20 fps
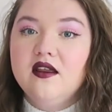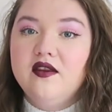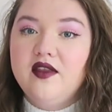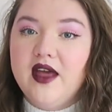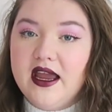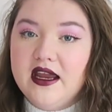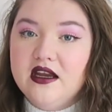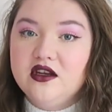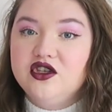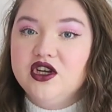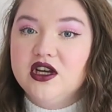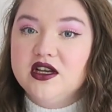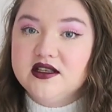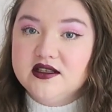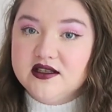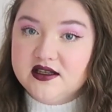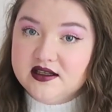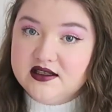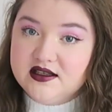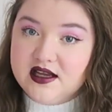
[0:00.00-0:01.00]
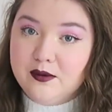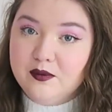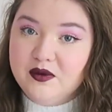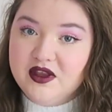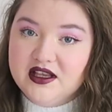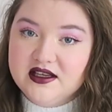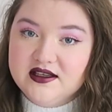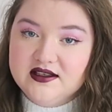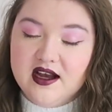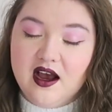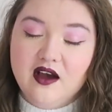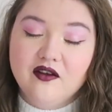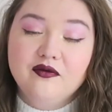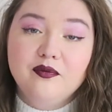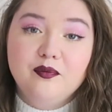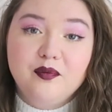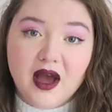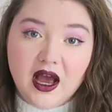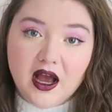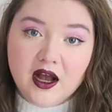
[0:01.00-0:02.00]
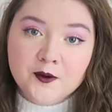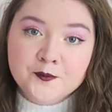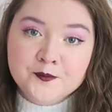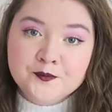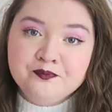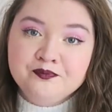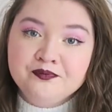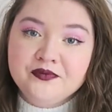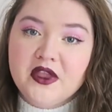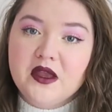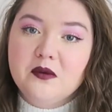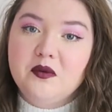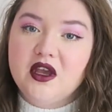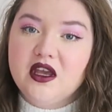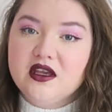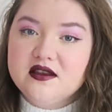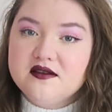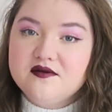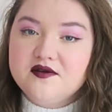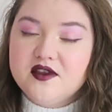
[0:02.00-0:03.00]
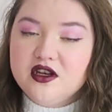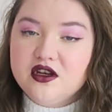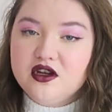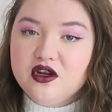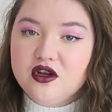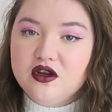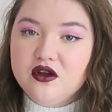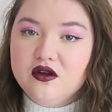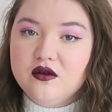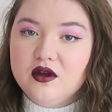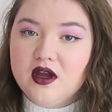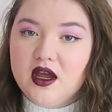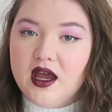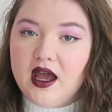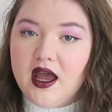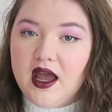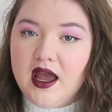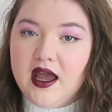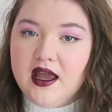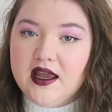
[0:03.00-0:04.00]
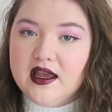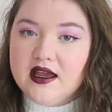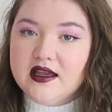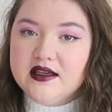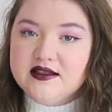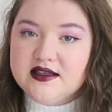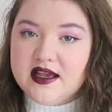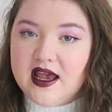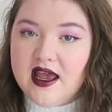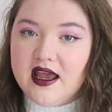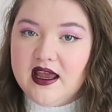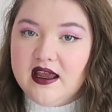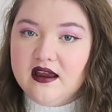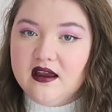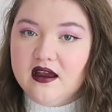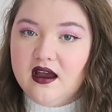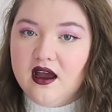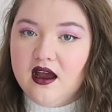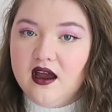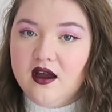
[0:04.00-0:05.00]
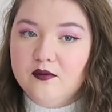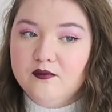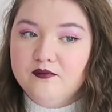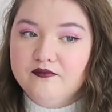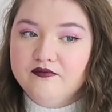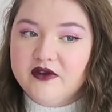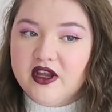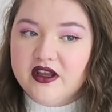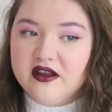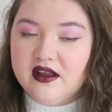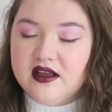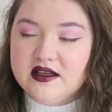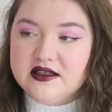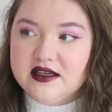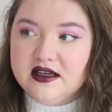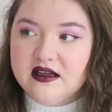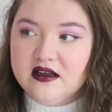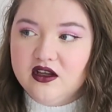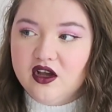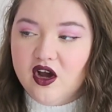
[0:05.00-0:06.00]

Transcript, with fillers: They just send me the stuff. But because of the new ASA, um, I think that's it,